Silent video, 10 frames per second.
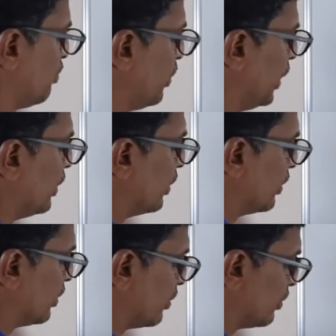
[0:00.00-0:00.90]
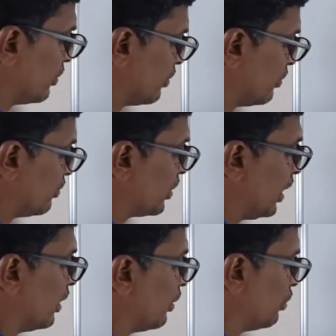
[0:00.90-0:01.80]
P.
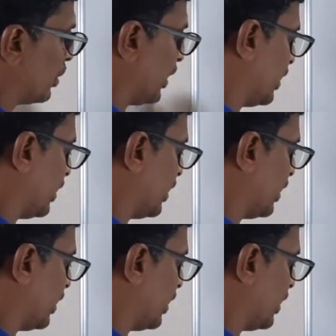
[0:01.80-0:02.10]
Okay, you want to write